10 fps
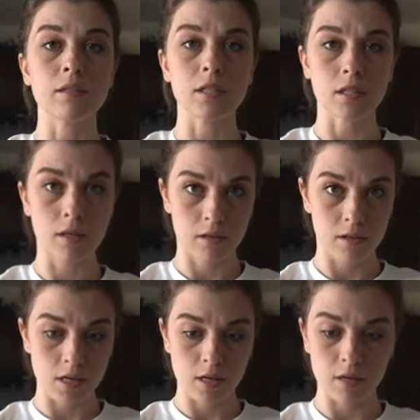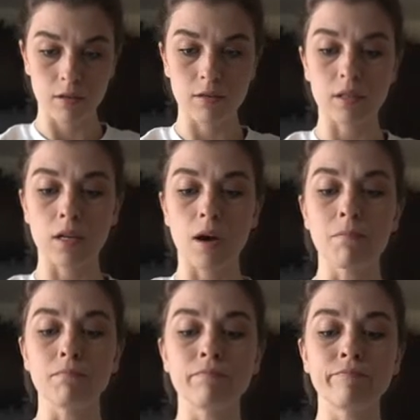darn near the
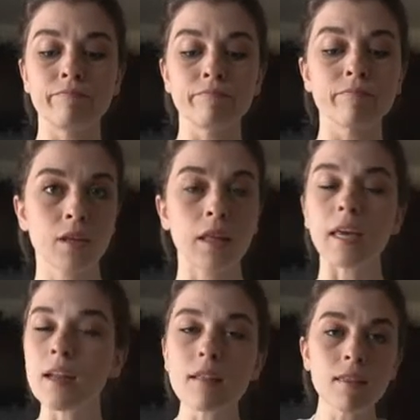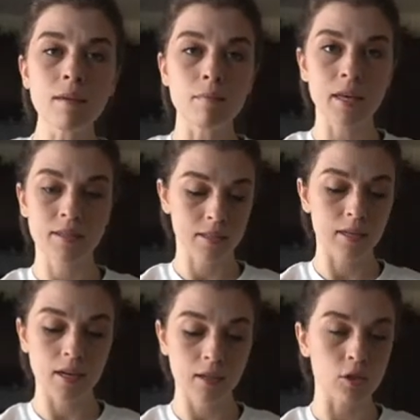top. Like anything that makes
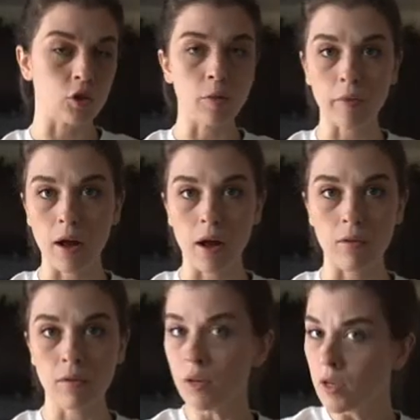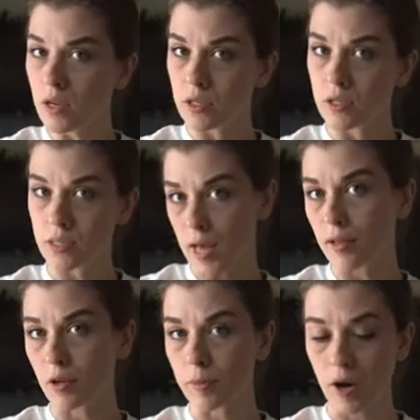getting the scooper out just
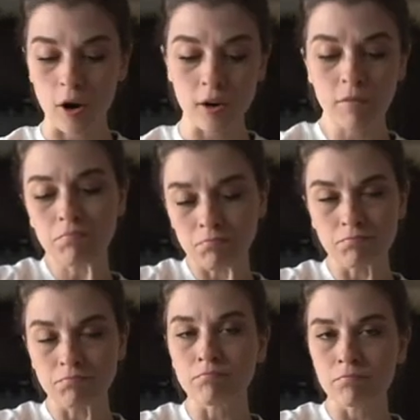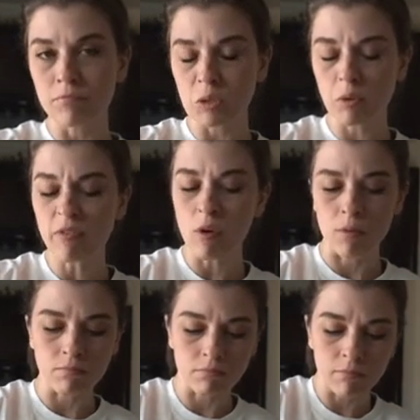that little bit harder, it's pretty
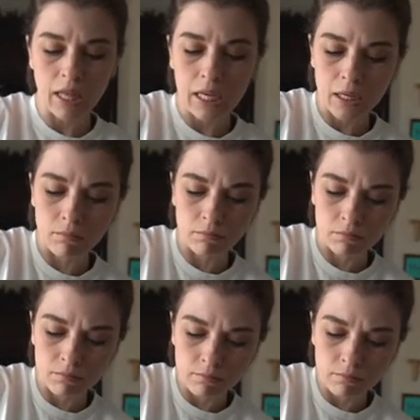cool. I like it.